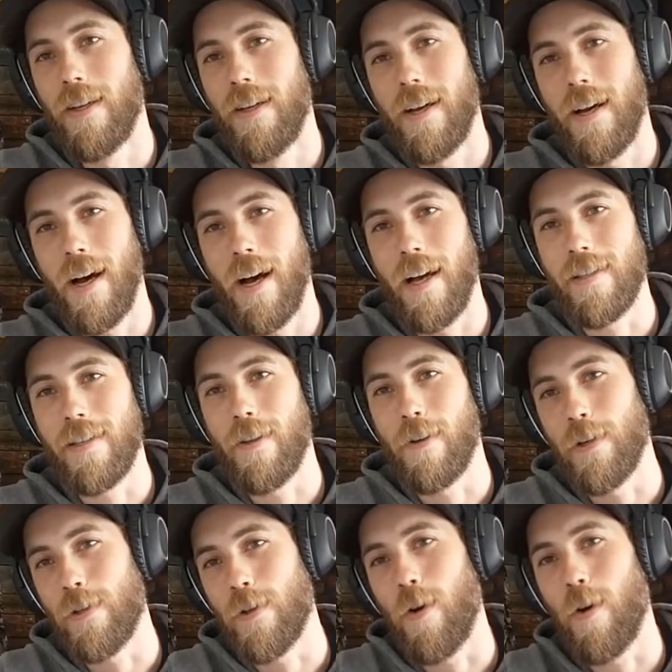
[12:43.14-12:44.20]
yep. uh, it's either
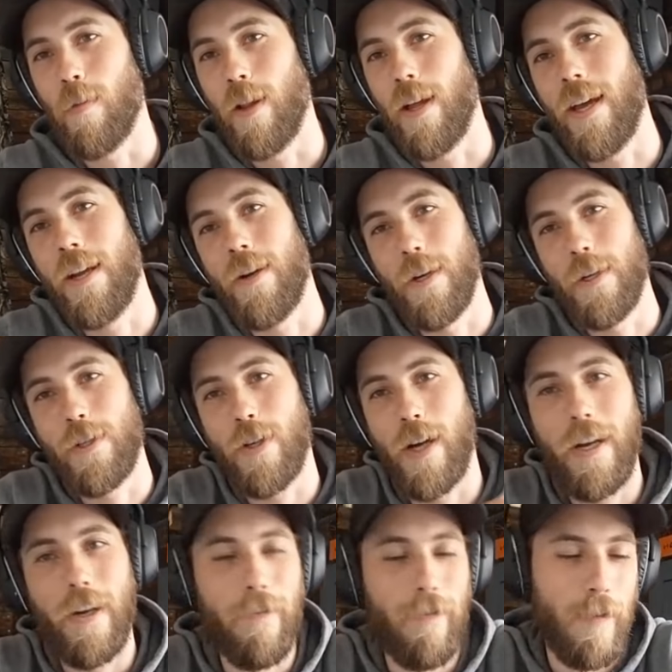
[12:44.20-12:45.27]
a dull blade or a
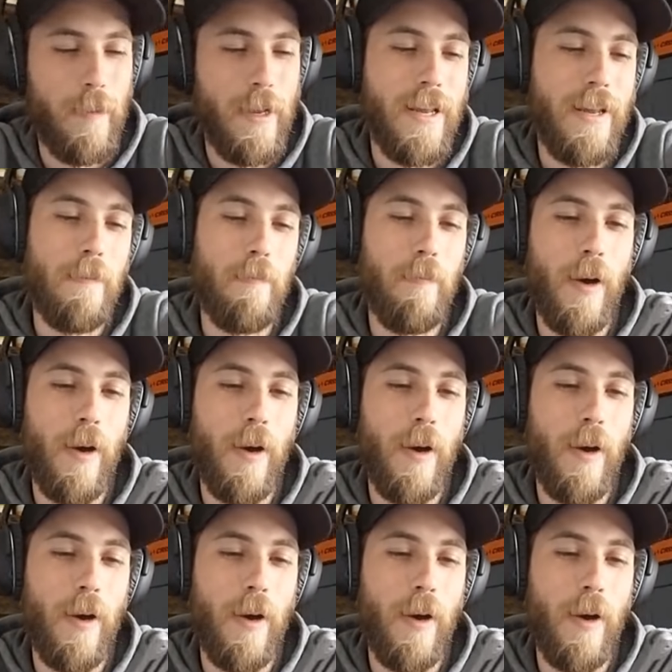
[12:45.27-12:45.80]
trainer for me.